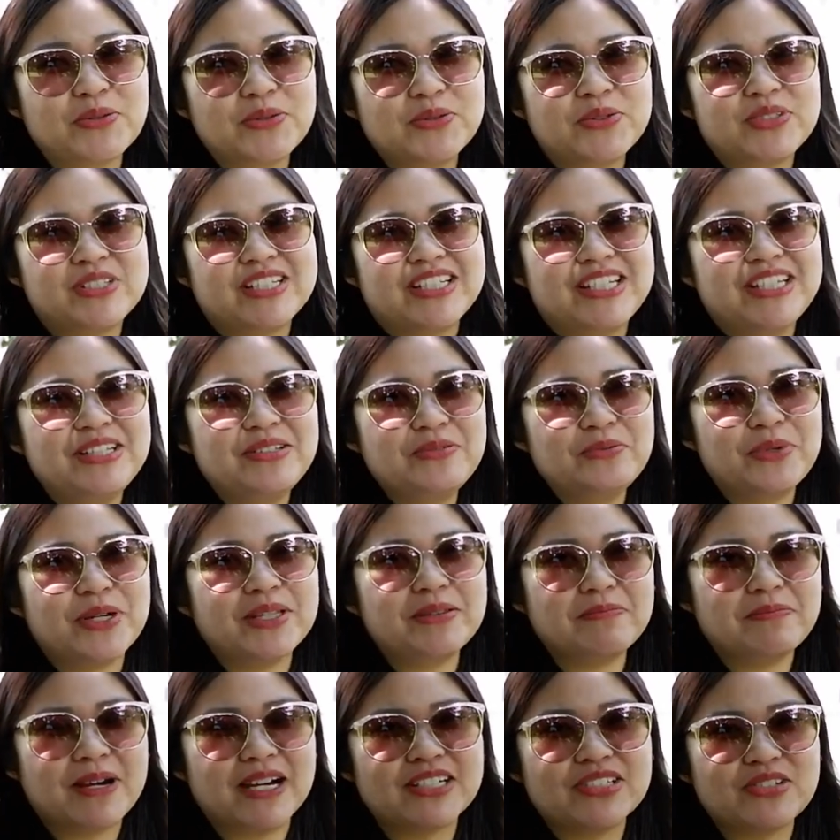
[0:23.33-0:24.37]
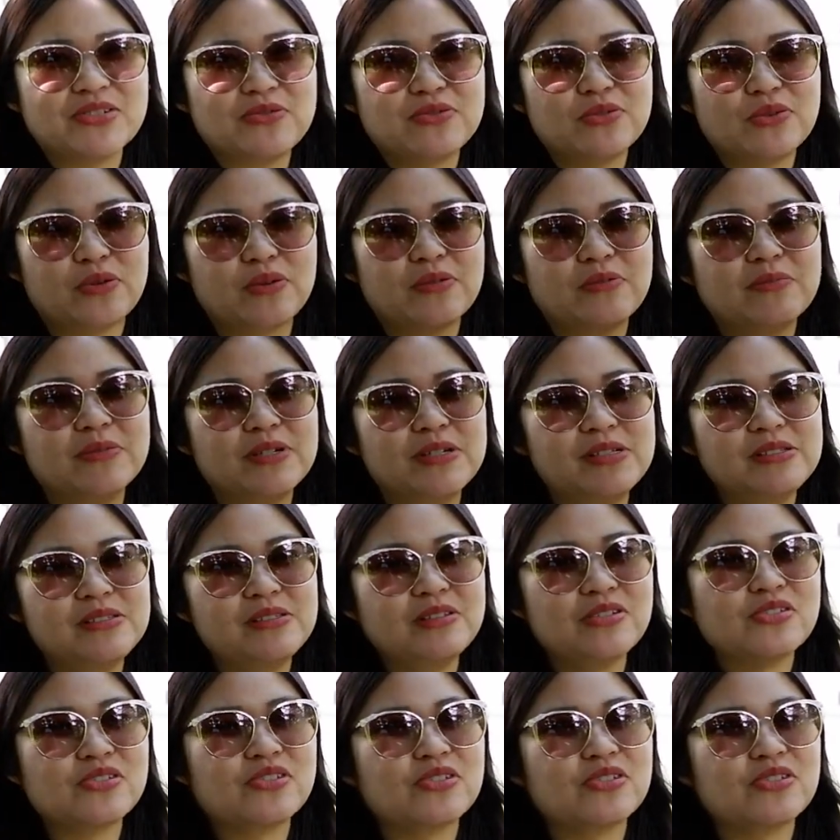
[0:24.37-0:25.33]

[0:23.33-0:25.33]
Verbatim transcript: routine went back to normal.